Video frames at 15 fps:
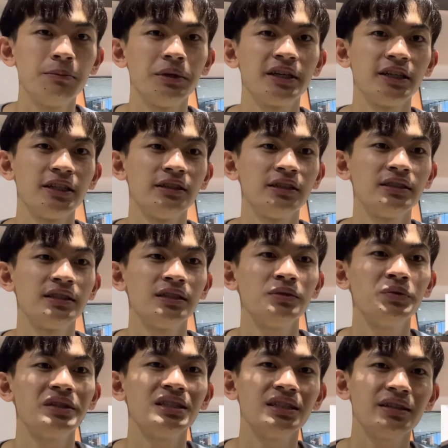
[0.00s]
because it
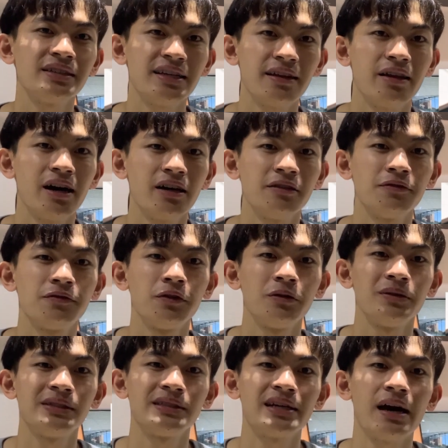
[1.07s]
was the deadline
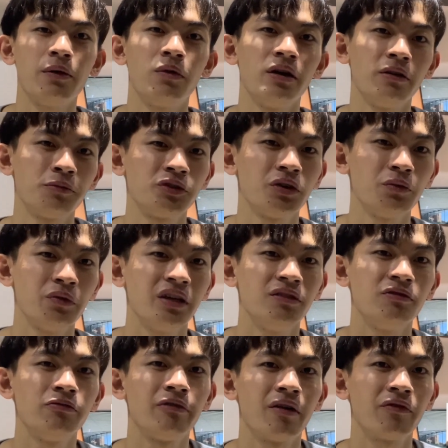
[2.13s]
for the Taiwan offshore wind
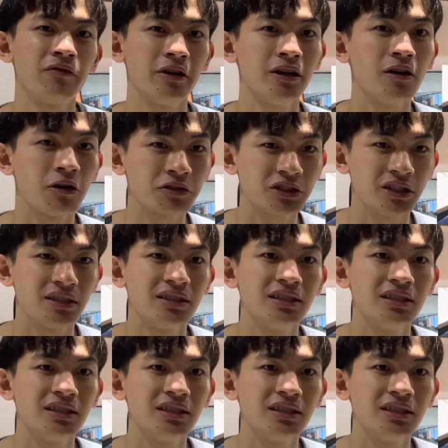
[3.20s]
round fake auction.